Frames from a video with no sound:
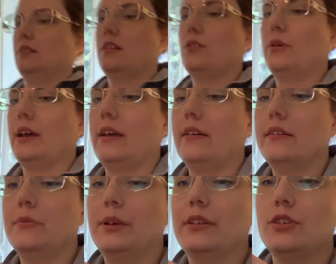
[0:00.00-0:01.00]
Okay,
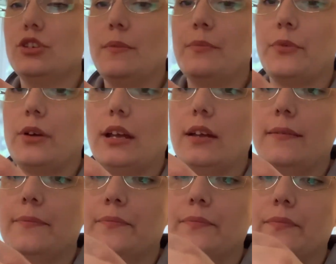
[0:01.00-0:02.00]
and with a jump
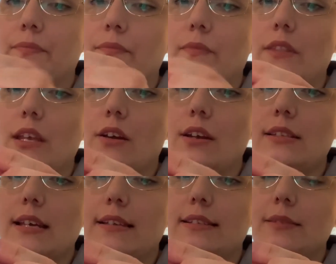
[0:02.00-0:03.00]
ring, there is
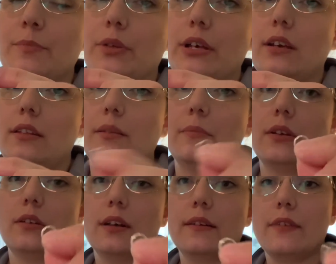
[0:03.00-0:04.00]
a split in the
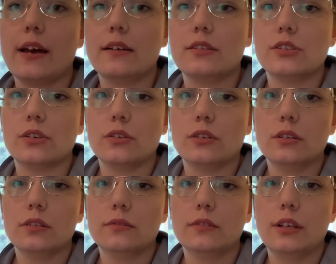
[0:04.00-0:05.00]
middle of that
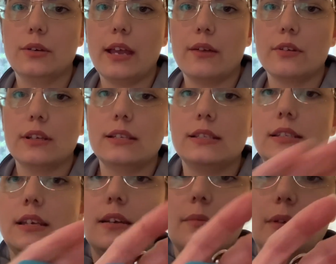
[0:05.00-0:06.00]
circle. You can't really
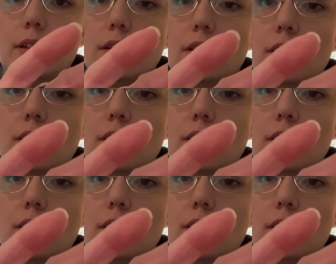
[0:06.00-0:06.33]
see it, but...